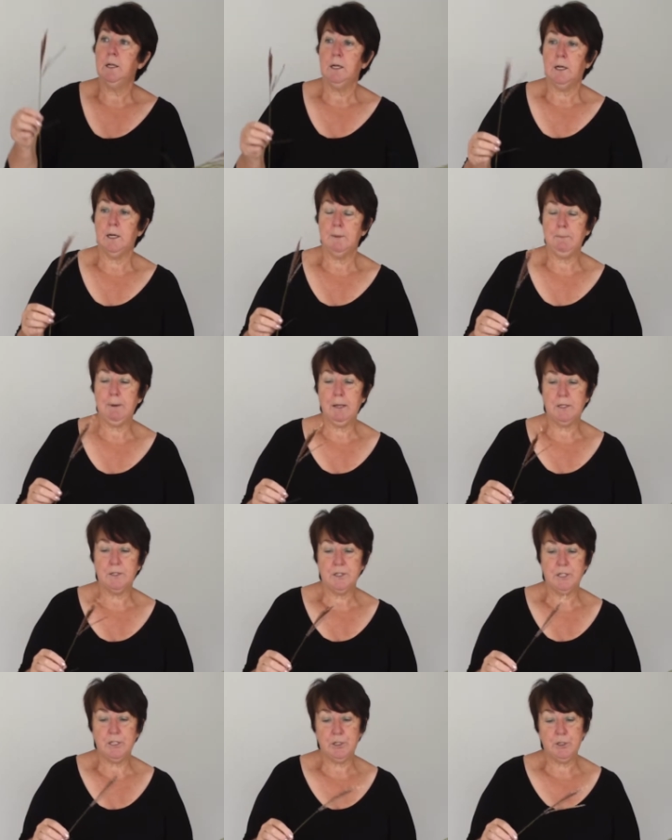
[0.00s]
I
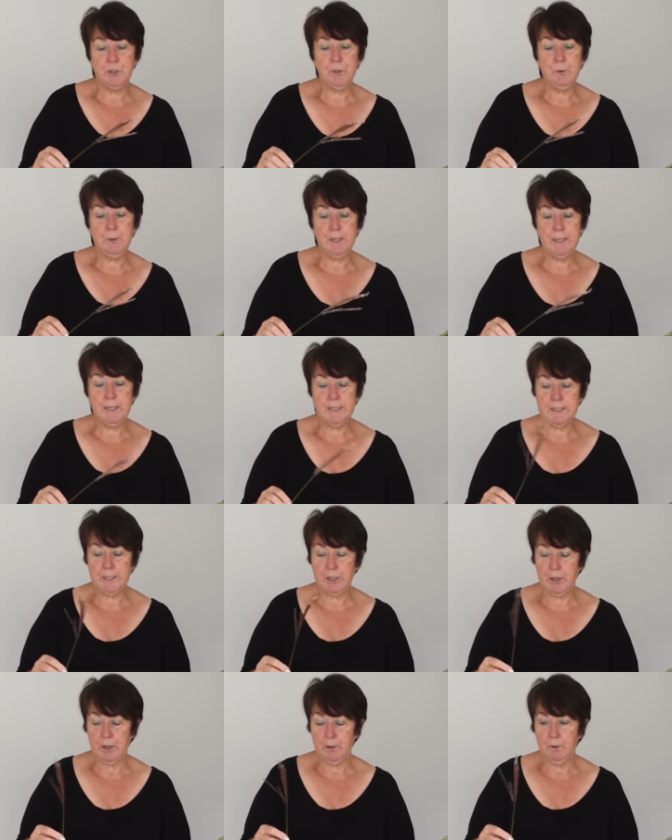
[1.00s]
planted 2 years
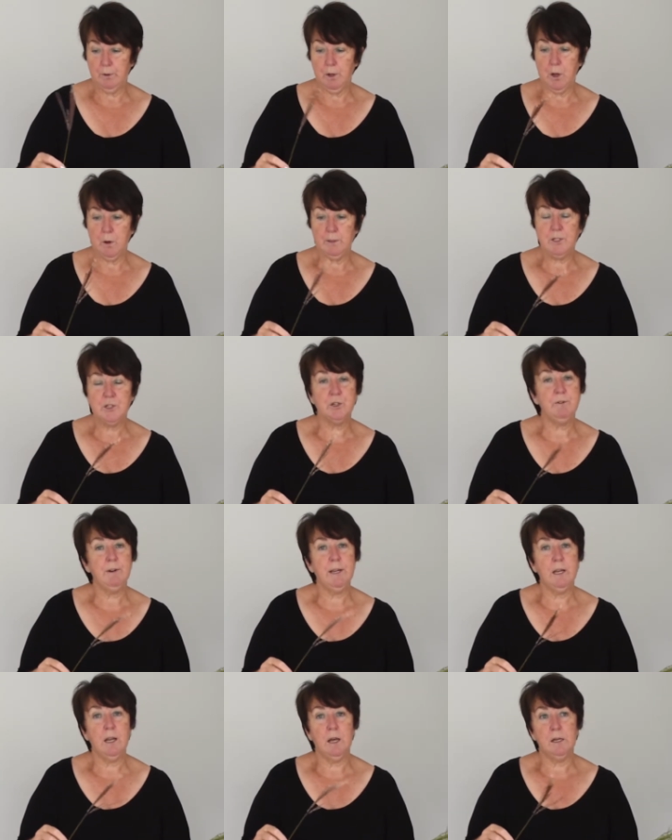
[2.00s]
ago, only to
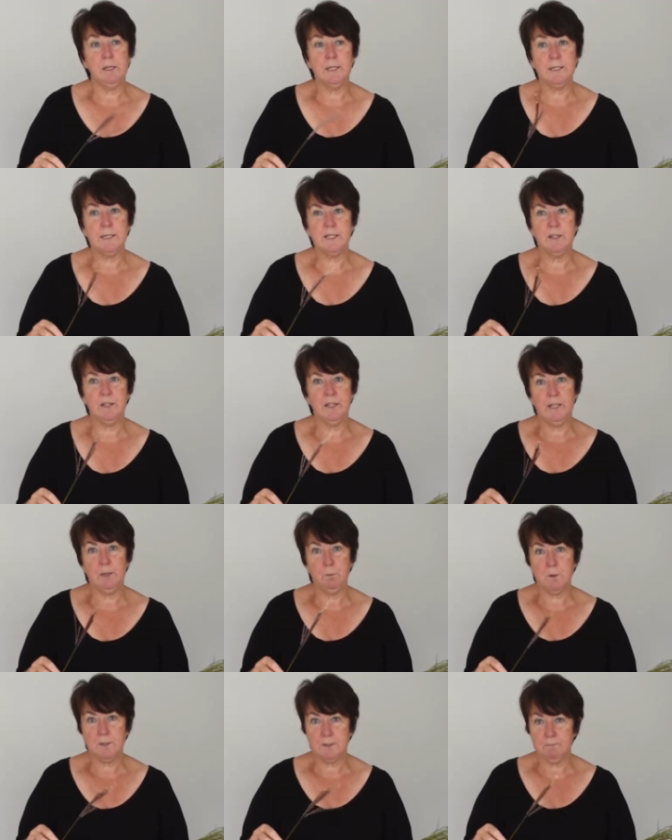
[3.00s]
realise that
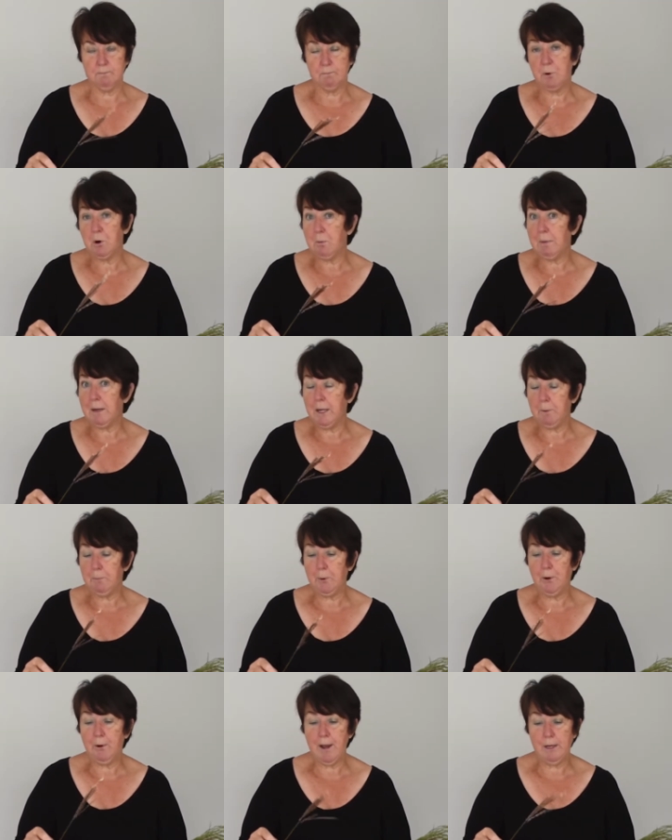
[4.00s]
it wasn't probably a
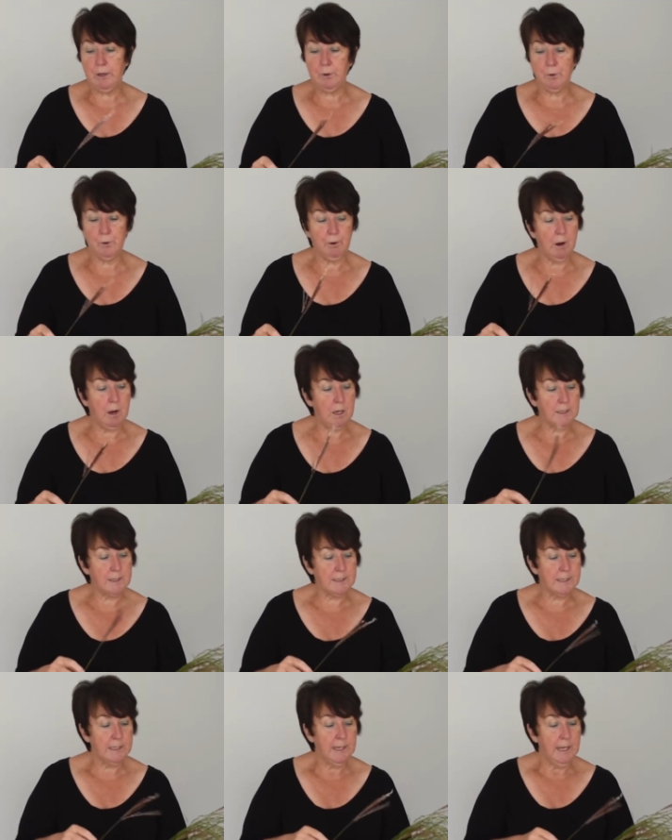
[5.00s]
perennial
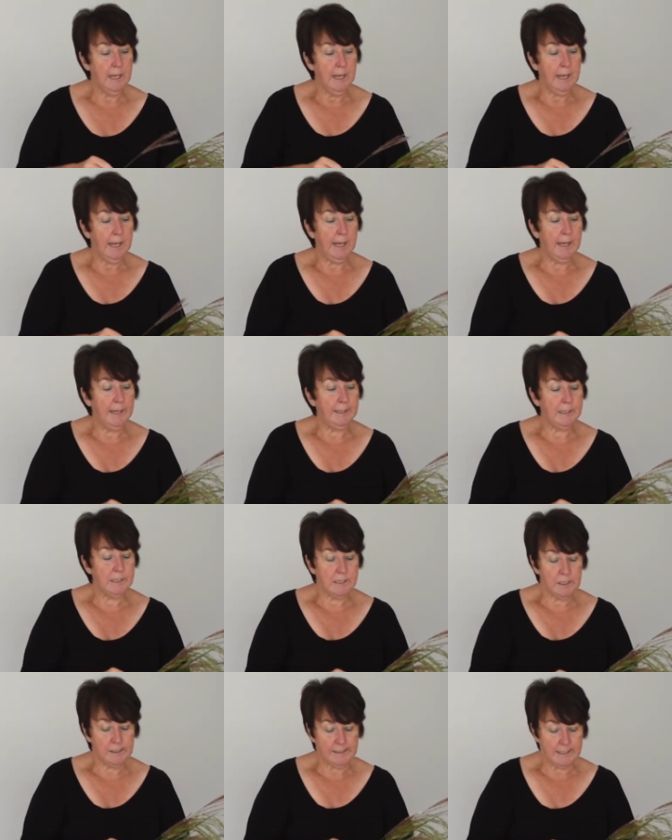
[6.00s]
grass, and it
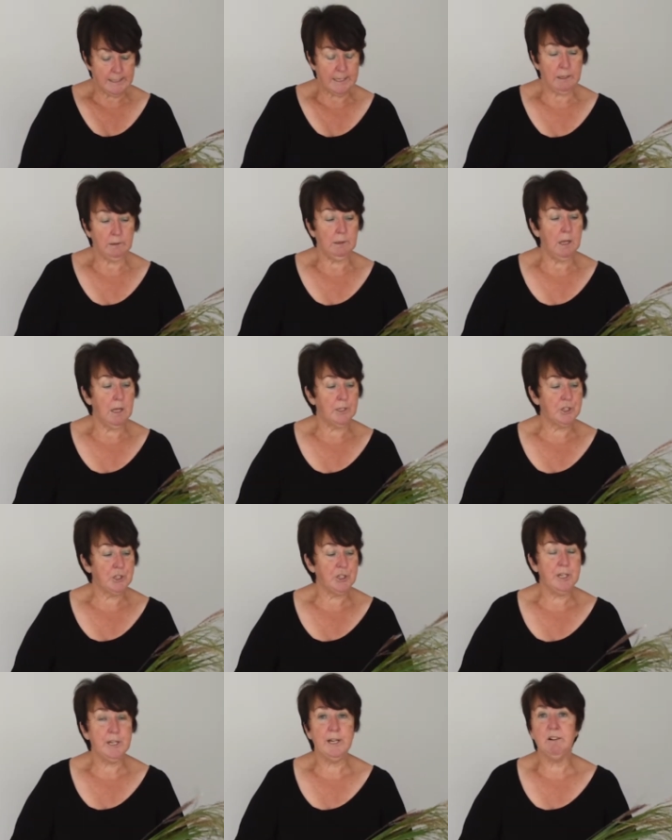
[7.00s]
died down
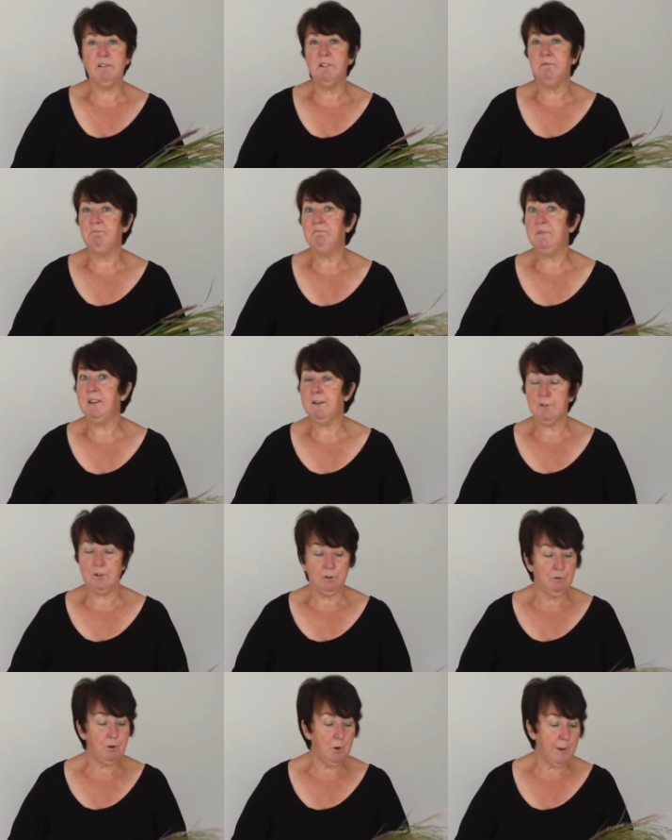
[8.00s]
last year and never
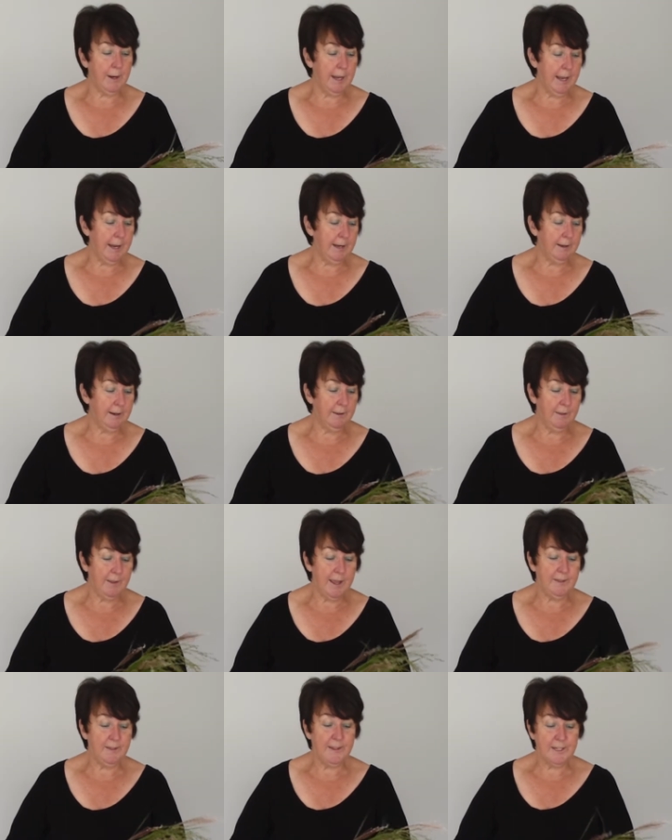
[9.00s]
grew again, and
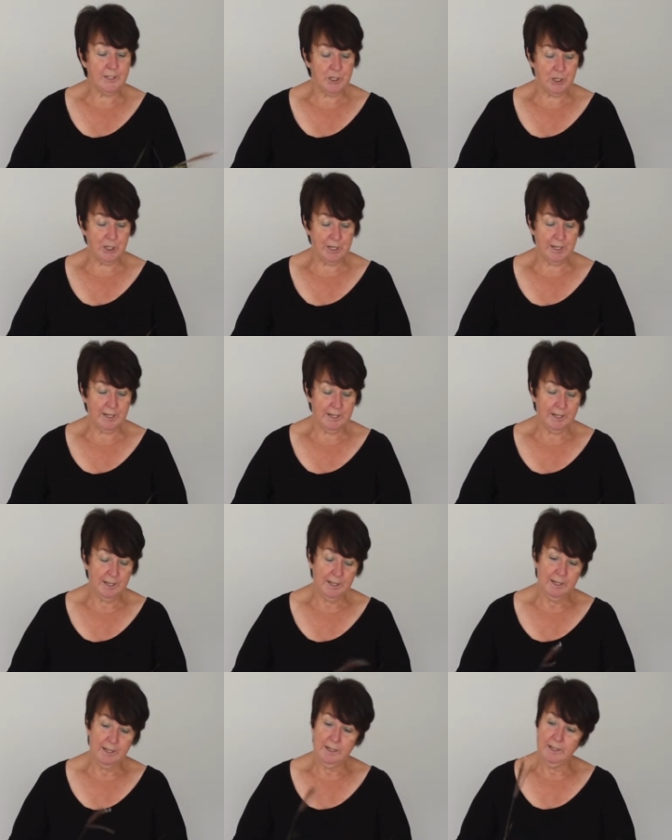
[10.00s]
then this year
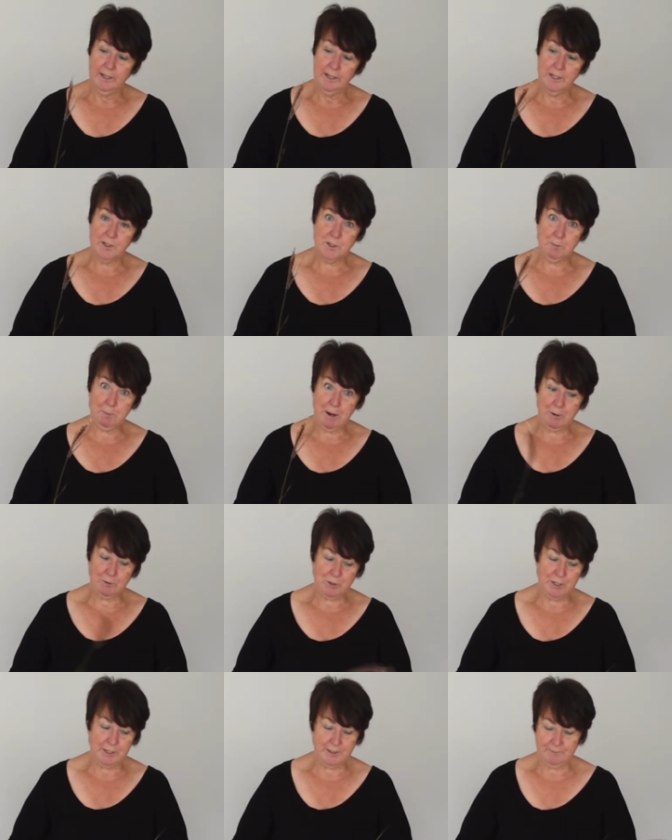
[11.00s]
it
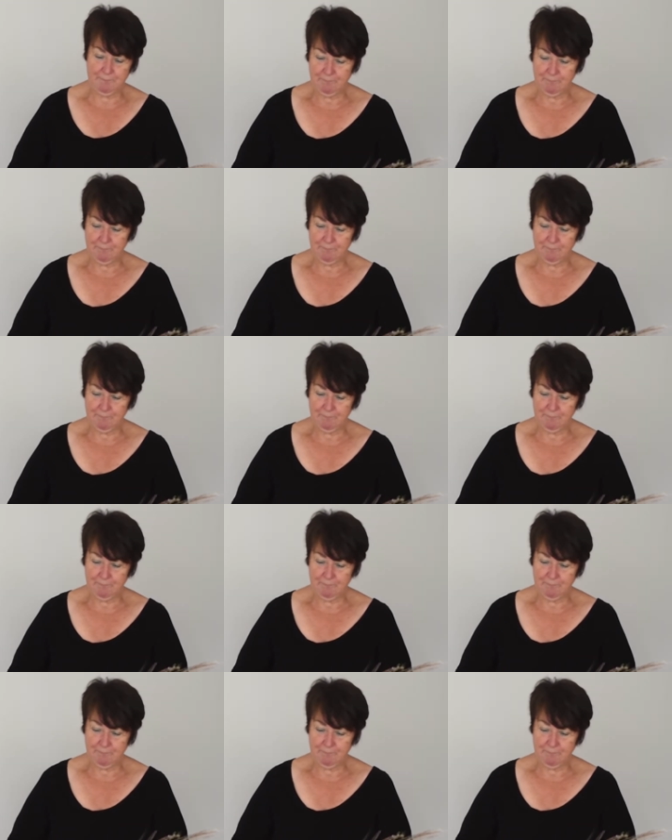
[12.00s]
sprouted,